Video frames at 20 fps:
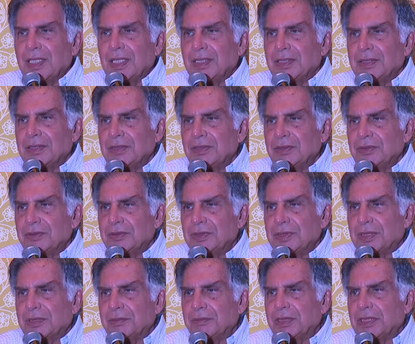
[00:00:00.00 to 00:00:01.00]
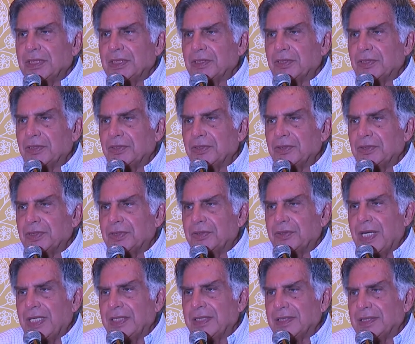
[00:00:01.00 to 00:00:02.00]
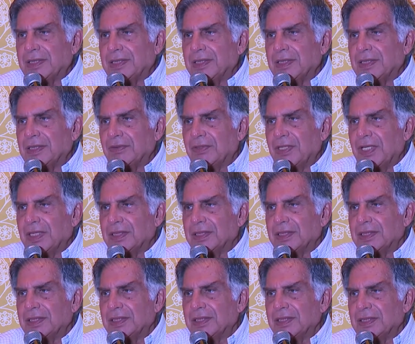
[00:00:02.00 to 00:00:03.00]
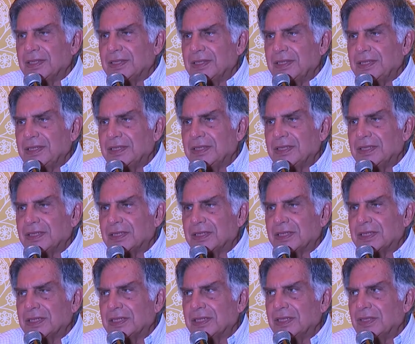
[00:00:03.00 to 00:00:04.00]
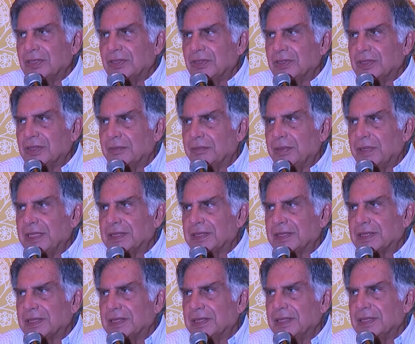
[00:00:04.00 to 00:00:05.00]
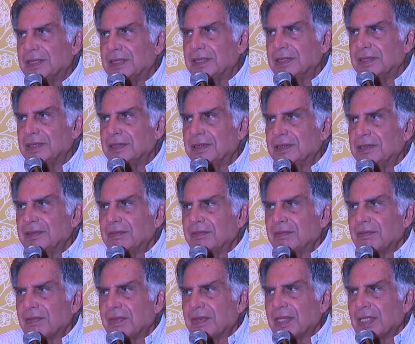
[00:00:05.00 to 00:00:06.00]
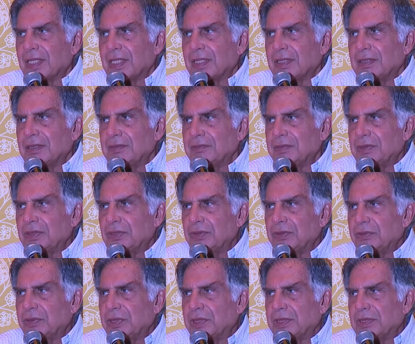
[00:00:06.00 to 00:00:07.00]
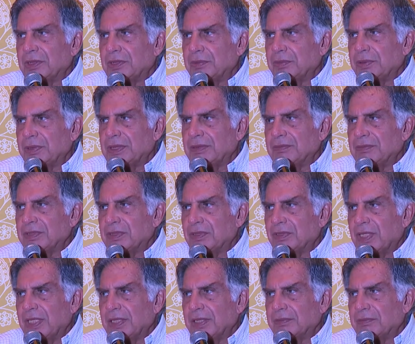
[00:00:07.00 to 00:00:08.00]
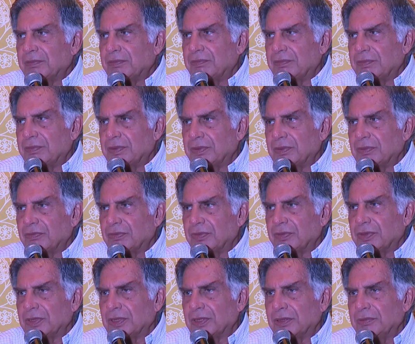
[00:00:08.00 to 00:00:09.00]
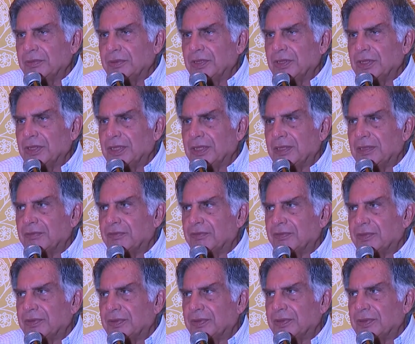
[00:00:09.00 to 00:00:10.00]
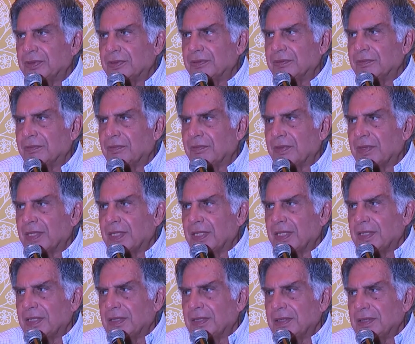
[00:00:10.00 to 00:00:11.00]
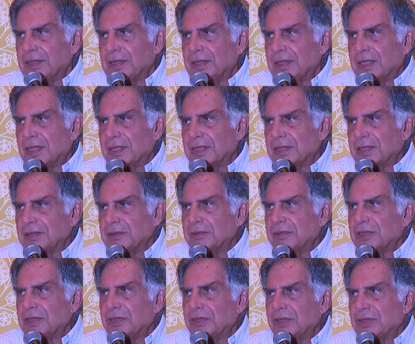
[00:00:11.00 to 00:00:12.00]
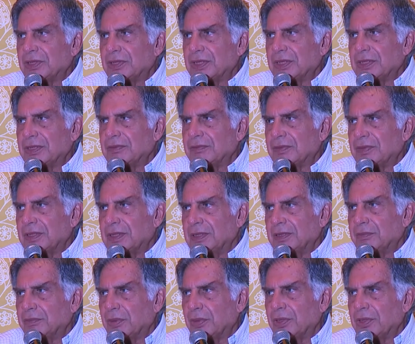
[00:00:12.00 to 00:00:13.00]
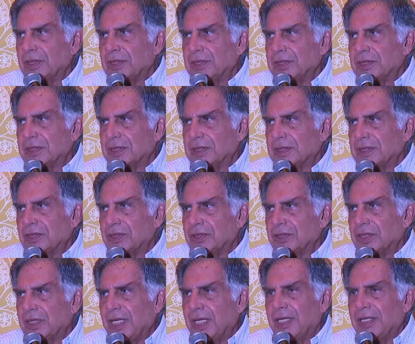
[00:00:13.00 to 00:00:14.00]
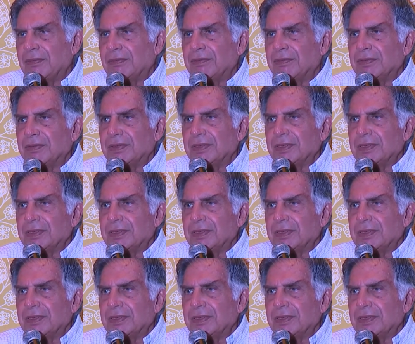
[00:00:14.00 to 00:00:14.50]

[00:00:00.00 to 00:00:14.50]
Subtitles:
and you were committed to do the right thing rather than the easiest thing or the best thing, but do what you believe is right, both for the community, for the customers you serve, the employees that you have,